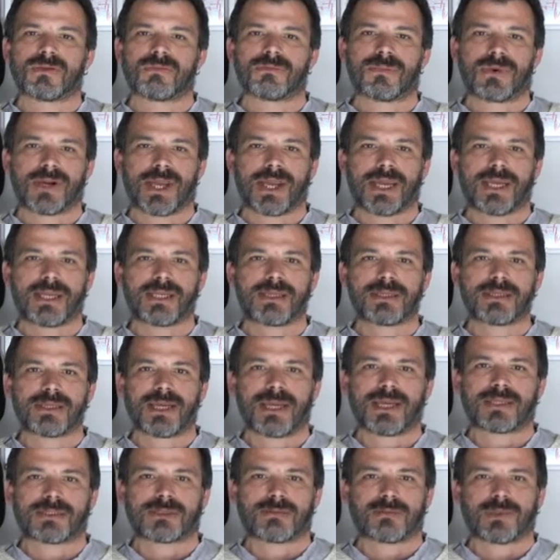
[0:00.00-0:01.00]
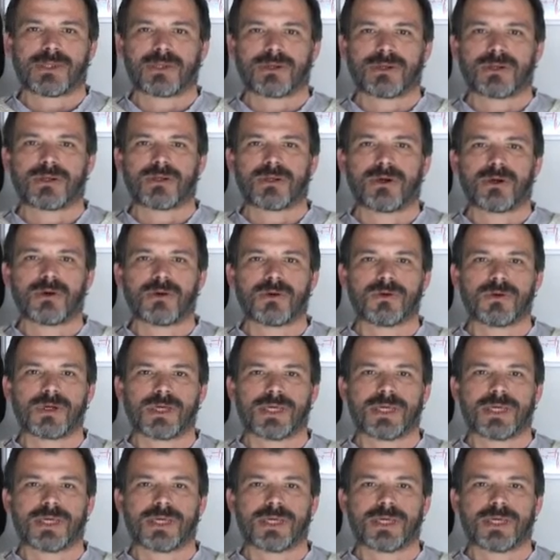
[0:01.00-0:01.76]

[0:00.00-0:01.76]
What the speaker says: the brain, as we all know,